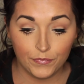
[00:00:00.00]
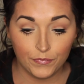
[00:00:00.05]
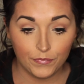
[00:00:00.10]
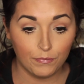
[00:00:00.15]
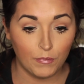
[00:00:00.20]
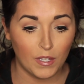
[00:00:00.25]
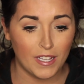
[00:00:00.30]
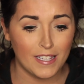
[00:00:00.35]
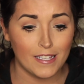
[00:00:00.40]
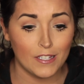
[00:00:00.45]

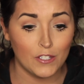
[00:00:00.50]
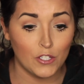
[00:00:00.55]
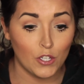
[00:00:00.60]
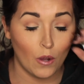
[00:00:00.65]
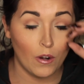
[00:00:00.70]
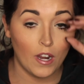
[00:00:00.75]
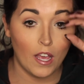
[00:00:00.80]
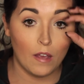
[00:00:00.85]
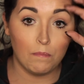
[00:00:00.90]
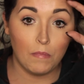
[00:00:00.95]
because I
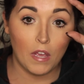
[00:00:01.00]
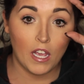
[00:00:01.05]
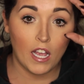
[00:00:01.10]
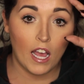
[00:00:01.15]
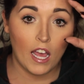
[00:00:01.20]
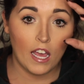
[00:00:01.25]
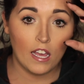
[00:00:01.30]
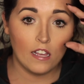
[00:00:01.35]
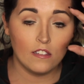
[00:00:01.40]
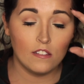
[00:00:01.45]
don't have big
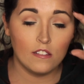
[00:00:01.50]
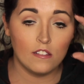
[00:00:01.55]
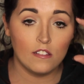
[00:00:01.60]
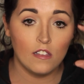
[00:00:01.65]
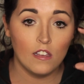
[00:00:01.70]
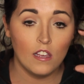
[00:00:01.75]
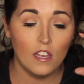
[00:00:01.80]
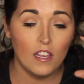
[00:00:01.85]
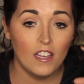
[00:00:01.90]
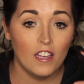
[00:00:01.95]
eyes.
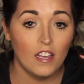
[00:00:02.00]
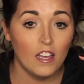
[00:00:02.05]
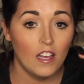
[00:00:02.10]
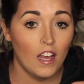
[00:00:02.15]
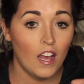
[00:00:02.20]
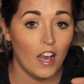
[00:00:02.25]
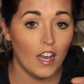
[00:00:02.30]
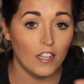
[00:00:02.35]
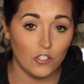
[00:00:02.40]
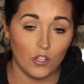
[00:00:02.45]

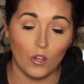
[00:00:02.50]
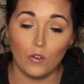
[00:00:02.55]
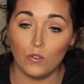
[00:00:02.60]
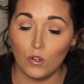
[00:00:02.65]
don't